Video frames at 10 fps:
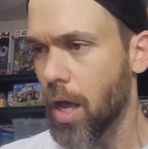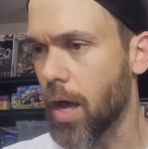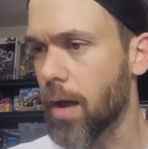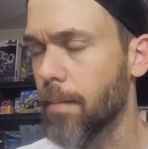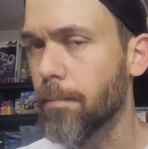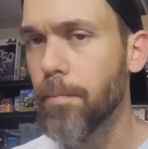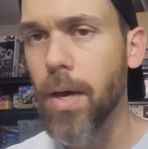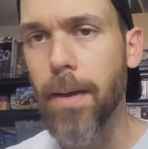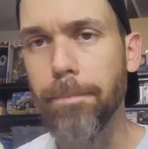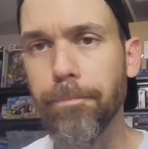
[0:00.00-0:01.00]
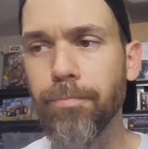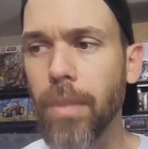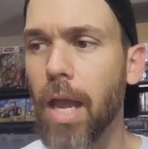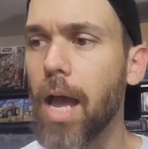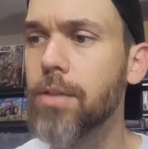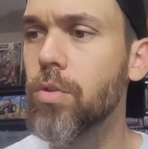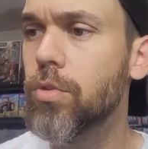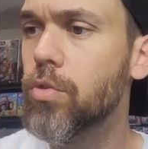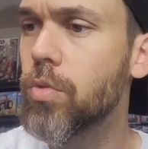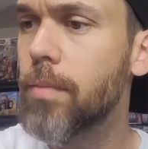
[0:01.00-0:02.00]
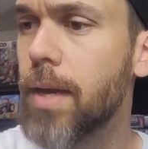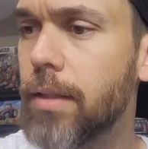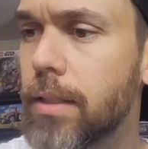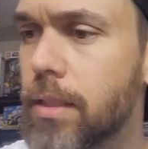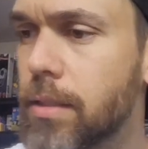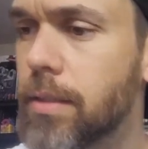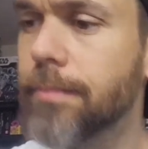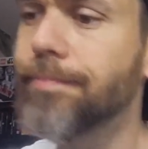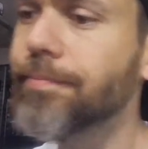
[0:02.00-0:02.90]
Um, but I told the story about these